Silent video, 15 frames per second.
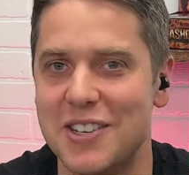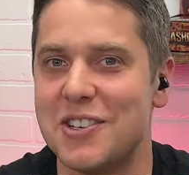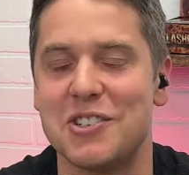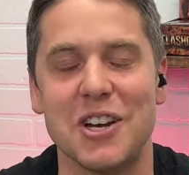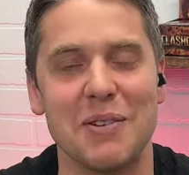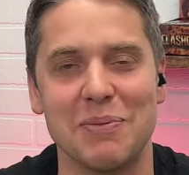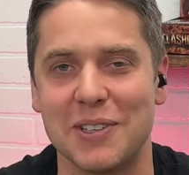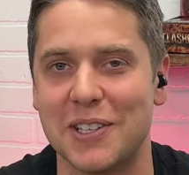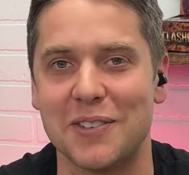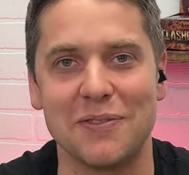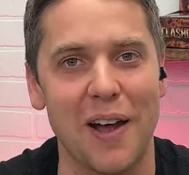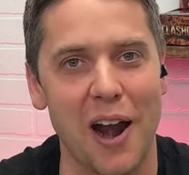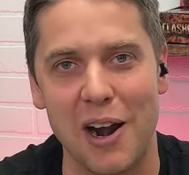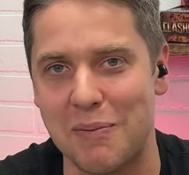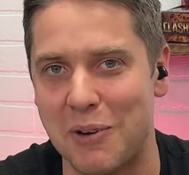Drop a little
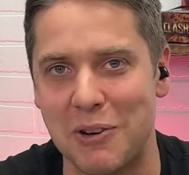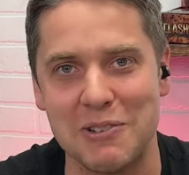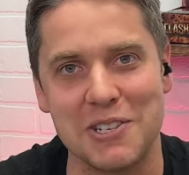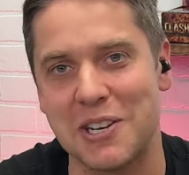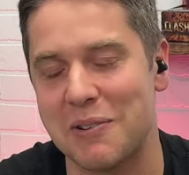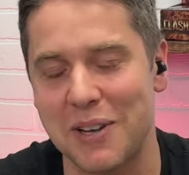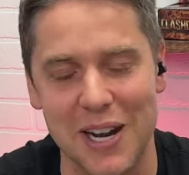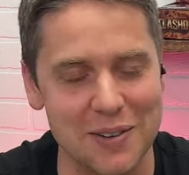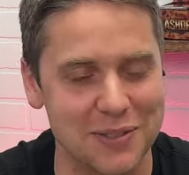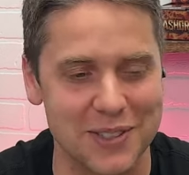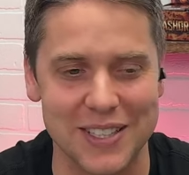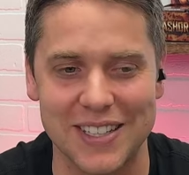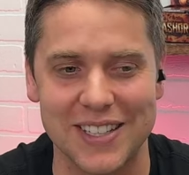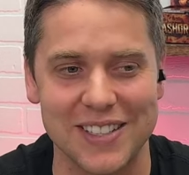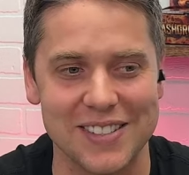fire emoji, whatever
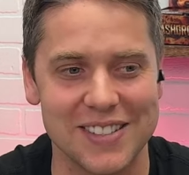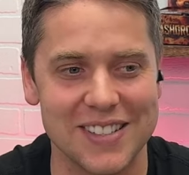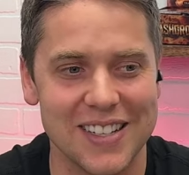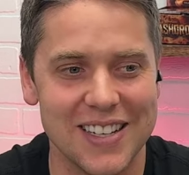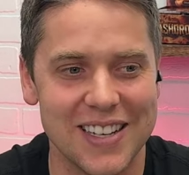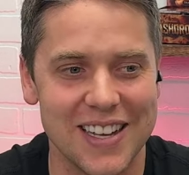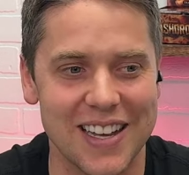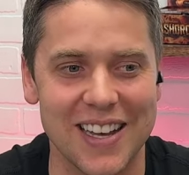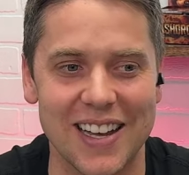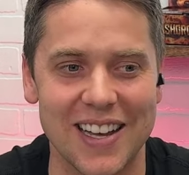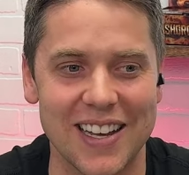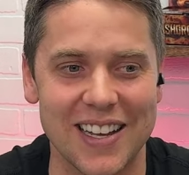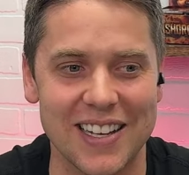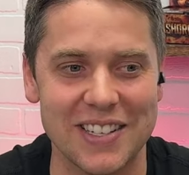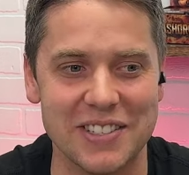it is
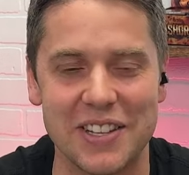uh,